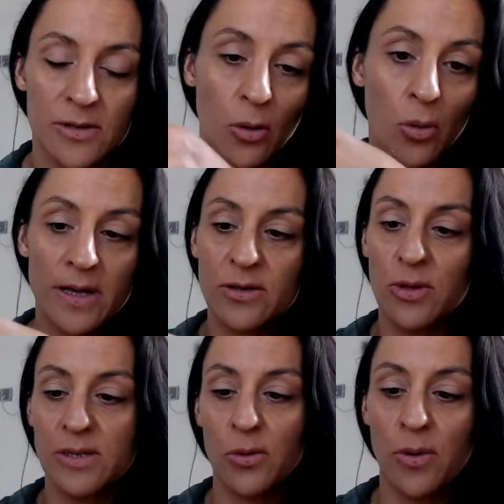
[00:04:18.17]
Always
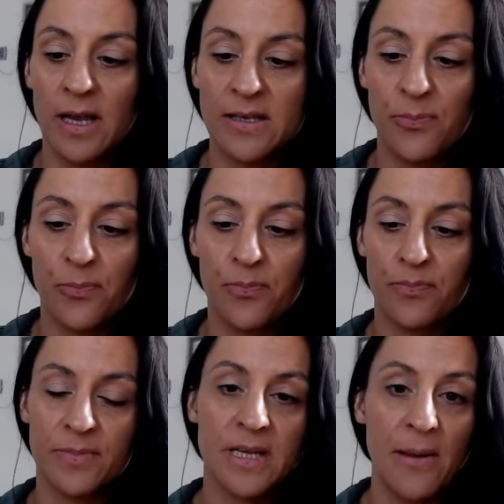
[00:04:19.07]

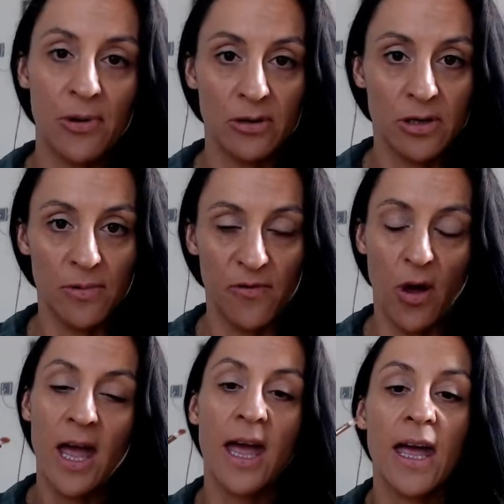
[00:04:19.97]
tap it on top of your
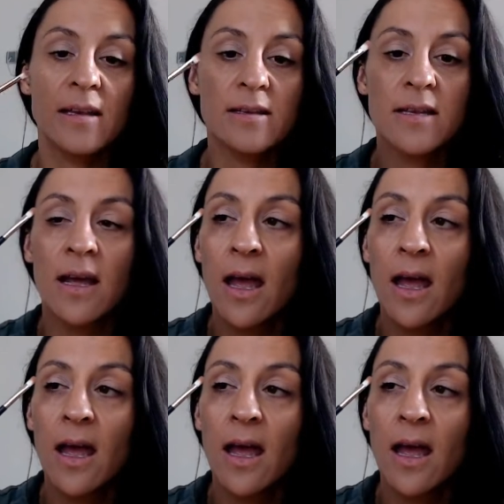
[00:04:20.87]
hand